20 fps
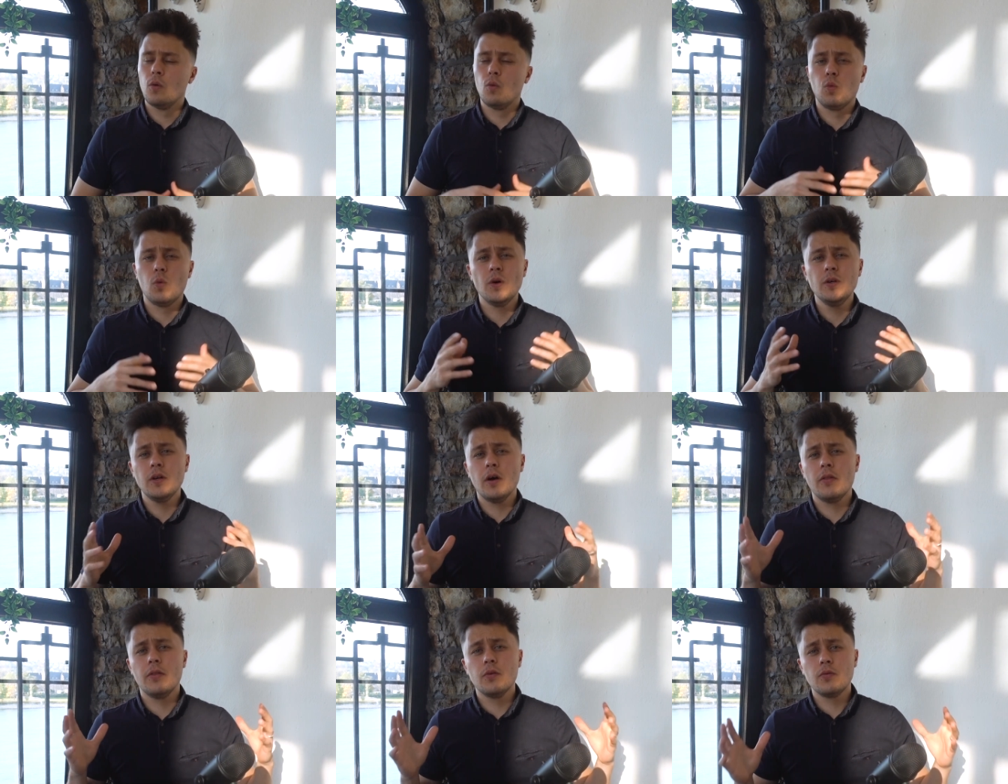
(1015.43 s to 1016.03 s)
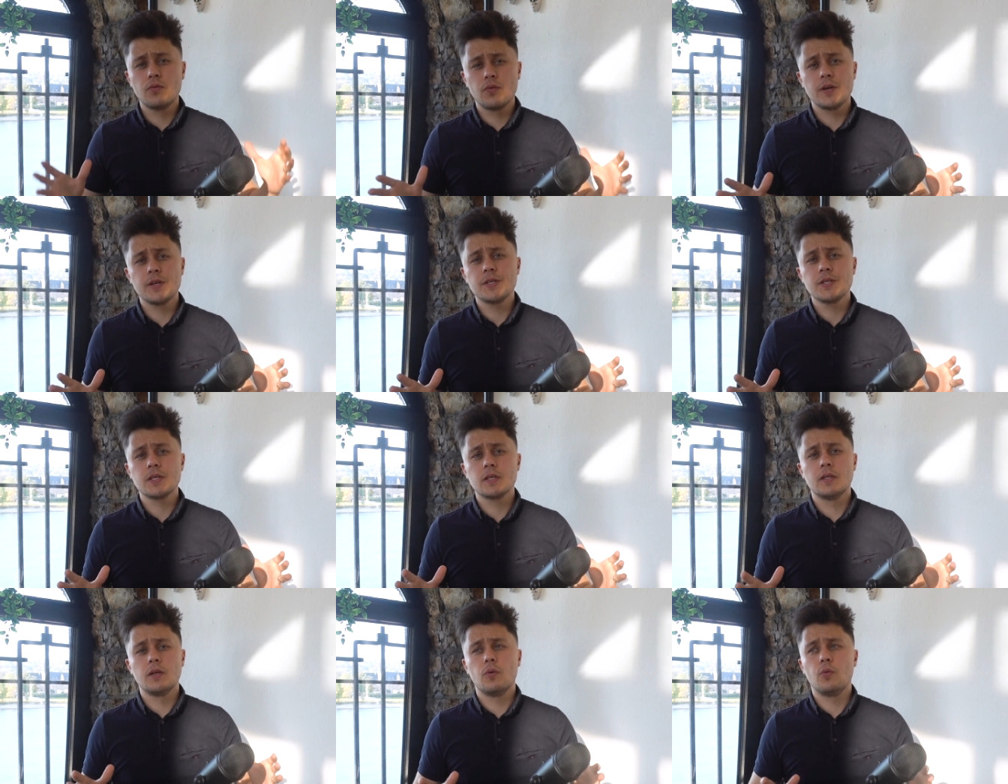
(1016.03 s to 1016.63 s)
One other
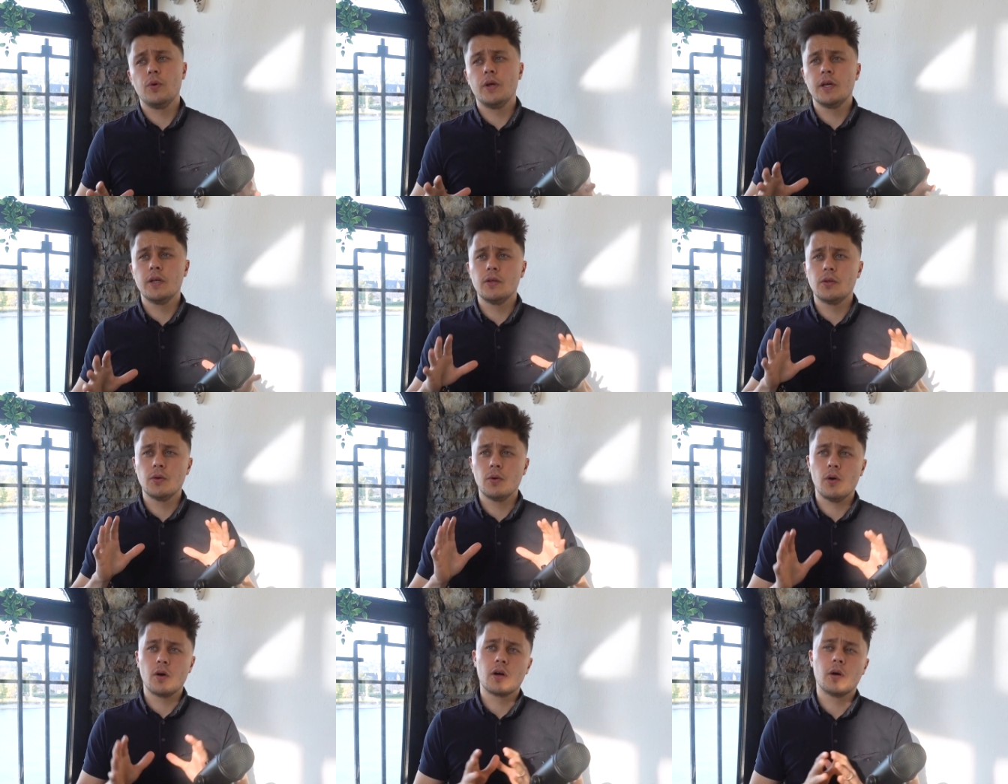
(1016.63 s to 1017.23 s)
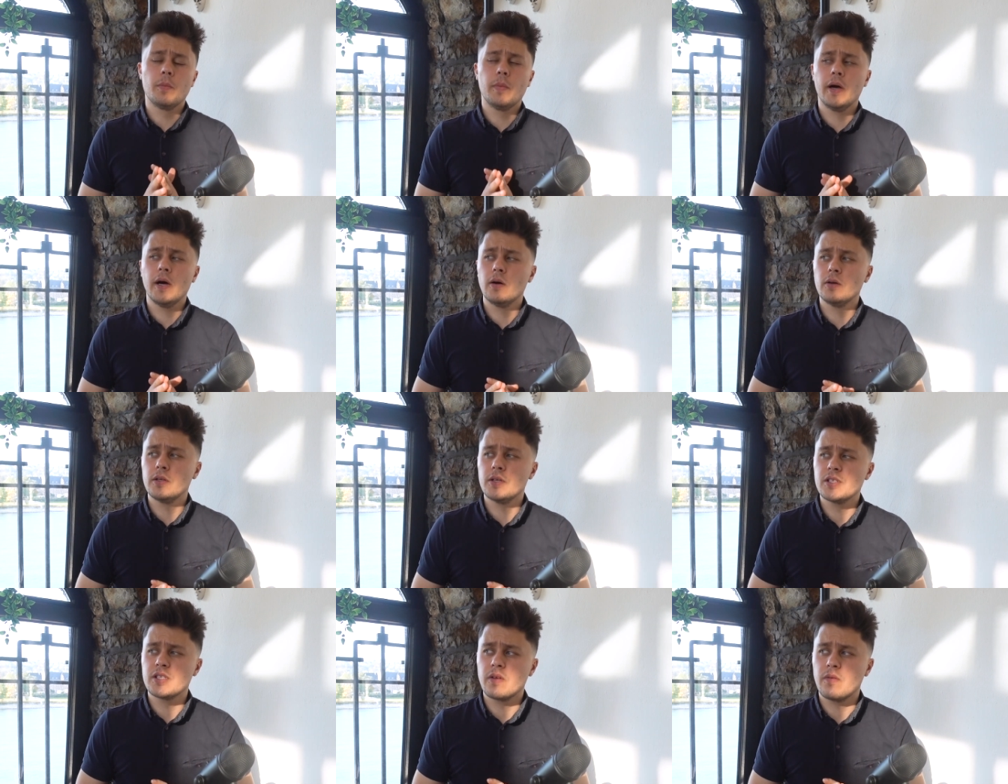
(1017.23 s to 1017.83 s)
risk that we can talk
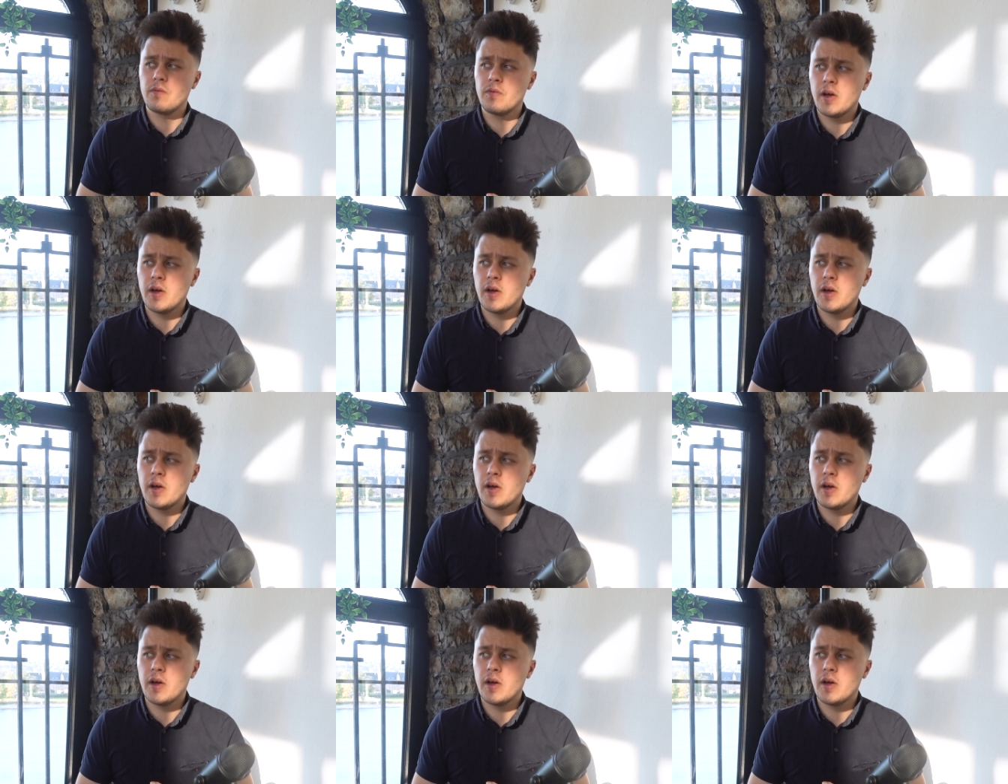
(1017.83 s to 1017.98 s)
about is the